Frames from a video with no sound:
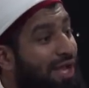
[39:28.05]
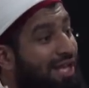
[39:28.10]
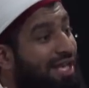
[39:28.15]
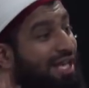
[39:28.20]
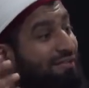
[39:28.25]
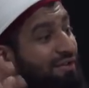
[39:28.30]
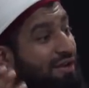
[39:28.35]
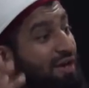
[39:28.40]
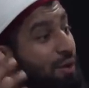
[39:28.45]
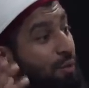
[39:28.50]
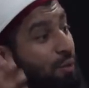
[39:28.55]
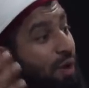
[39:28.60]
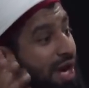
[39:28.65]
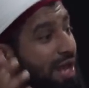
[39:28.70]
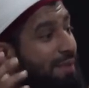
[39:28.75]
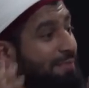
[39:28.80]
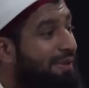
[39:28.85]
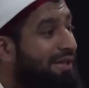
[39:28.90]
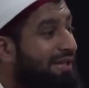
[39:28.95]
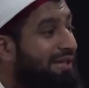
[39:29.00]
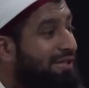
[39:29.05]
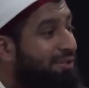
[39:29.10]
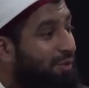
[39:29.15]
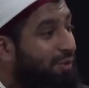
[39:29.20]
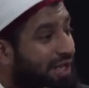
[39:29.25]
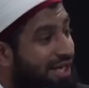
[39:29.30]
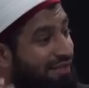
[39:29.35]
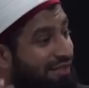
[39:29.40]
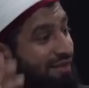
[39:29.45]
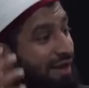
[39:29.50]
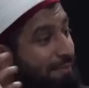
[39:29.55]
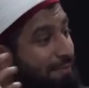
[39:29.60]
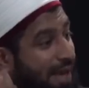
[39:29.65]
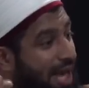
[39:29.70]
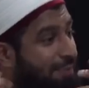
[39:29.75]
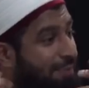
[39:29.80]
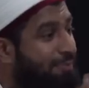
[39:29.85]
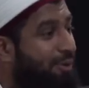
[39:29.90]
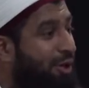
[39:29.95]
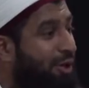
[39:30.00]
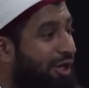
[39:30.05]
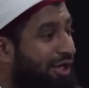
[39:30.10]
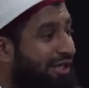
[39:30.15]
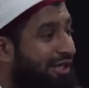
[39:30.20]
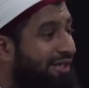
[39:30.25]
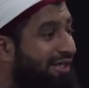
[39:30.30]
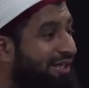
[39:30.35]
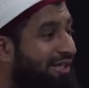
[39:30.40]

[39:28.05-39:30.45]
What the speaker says: ain't even a wannabe, you ain't even a bad boy,